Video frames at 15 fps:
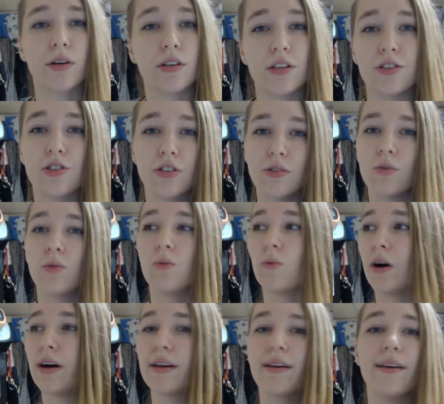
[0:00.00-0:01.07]
gonna do
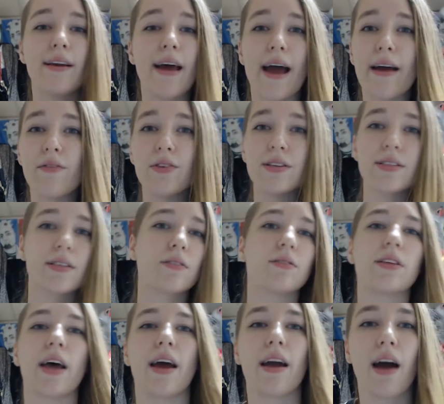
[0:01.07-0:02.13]
one every single
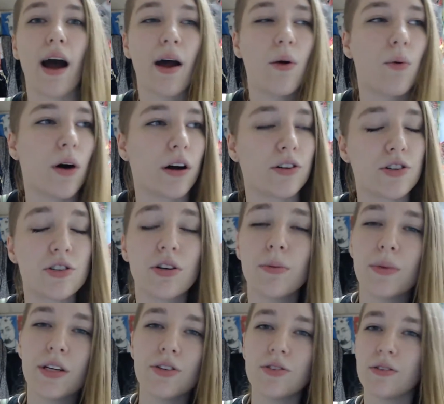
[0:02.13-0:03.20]
day. I watch so
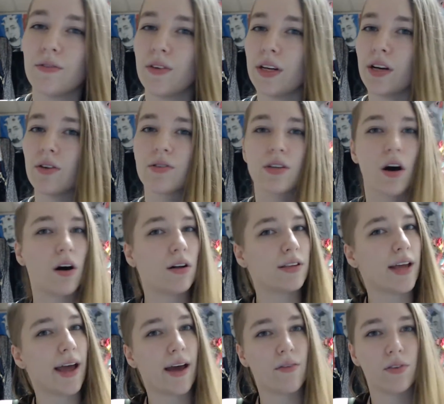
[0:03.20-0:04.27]
many YouTube videos all
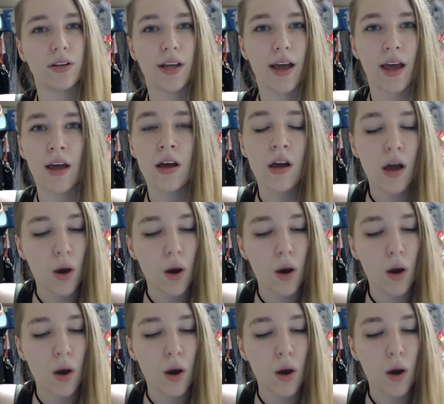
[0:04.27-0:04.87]
day, every day.